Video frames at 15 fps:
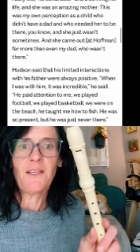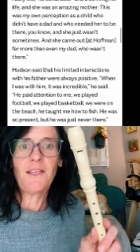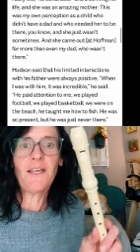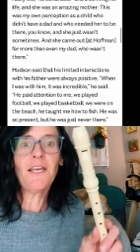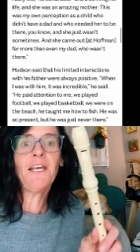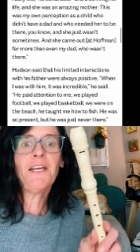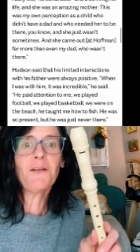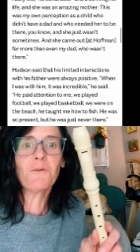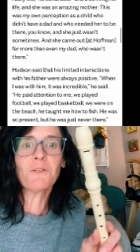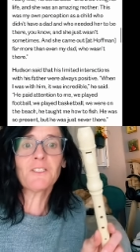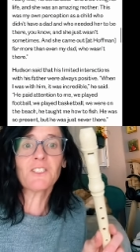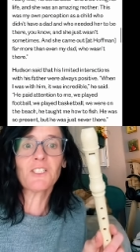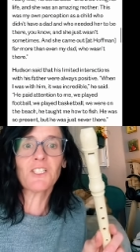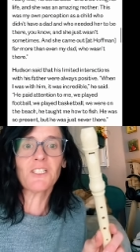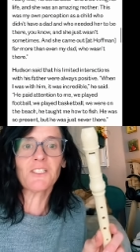he
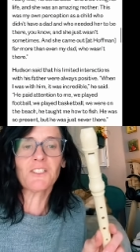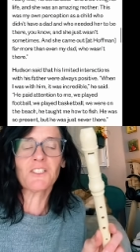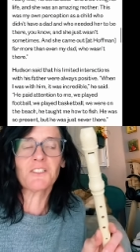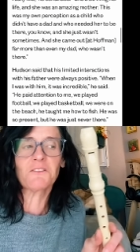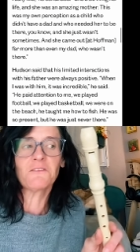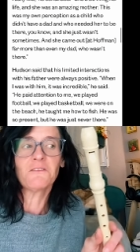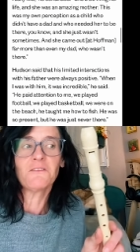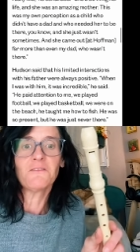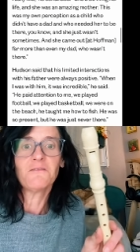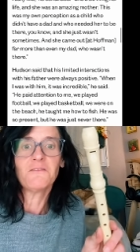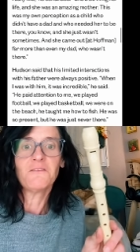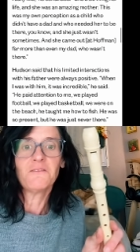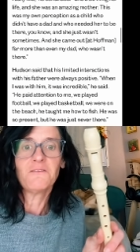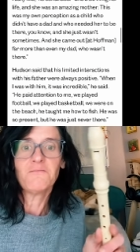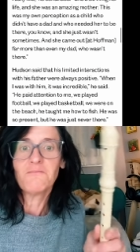was just
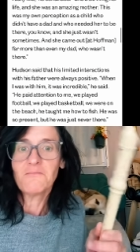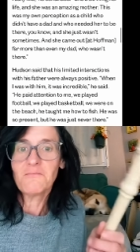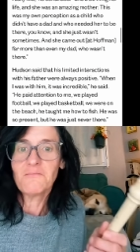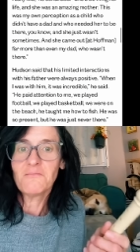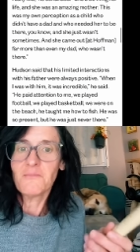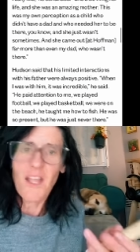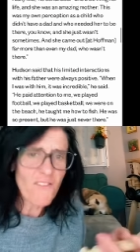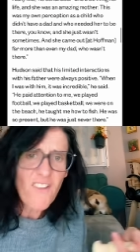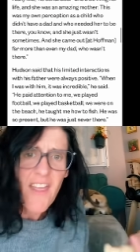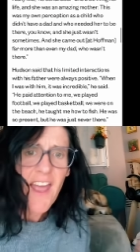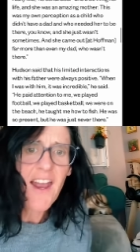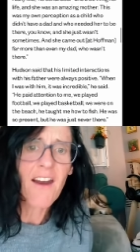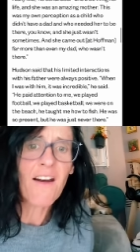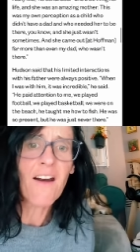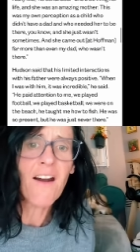never there.